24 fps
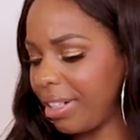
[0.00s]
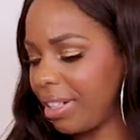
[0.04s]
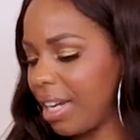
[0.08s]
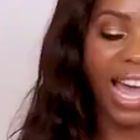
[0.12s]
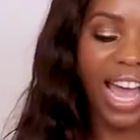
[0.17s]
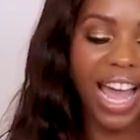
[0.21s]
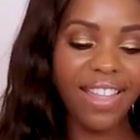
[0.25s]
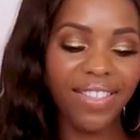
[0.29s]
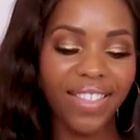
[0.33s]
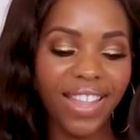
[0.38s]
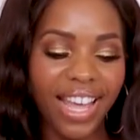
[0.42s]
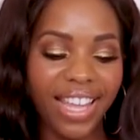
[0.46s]

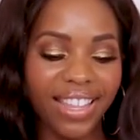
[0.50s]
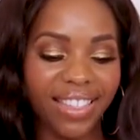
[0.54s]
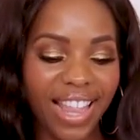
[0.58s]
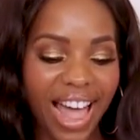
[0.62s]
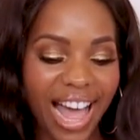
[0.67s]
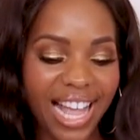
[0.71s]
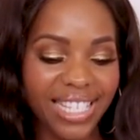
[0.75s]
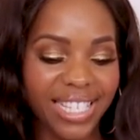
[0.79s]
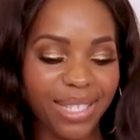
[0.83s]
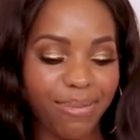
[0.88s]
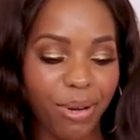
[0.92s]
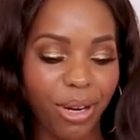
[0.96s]
And then
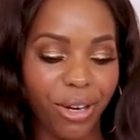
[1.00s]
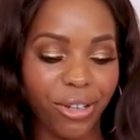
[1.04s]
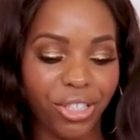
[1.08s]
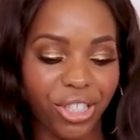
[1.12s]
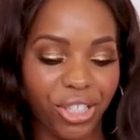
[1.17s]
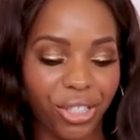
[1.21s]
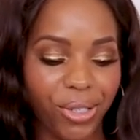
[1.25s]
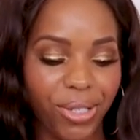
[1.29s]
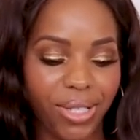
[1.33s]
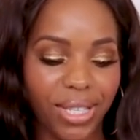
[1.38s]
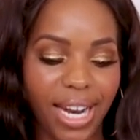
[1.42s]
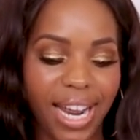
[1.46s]
last pair of
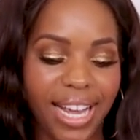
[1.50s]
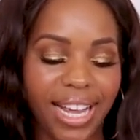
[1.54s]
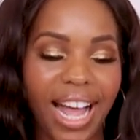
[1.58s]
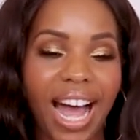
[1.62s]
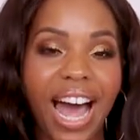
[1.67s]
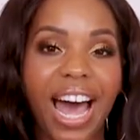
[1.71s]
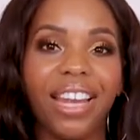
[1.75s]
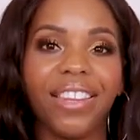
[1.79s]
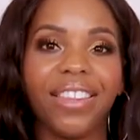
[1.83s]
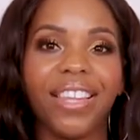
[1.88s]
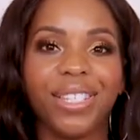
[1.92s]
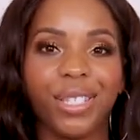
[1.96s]
shoes that I
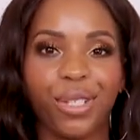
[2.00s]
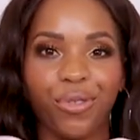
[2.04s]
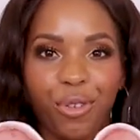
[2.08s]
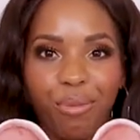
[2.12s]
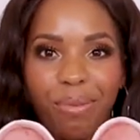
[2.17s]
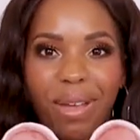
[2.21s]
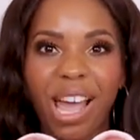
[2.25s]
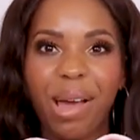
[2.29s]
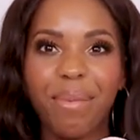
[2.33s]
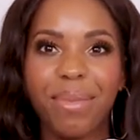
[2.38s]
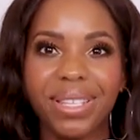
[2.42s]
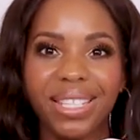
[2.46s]
got, these are from
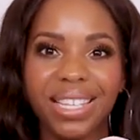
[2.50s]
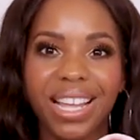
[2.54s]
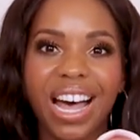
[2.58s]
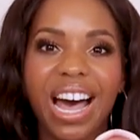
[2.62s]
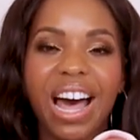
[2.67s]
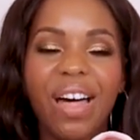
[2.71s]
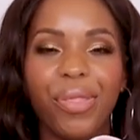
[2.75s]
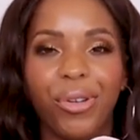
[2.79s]
Amazon.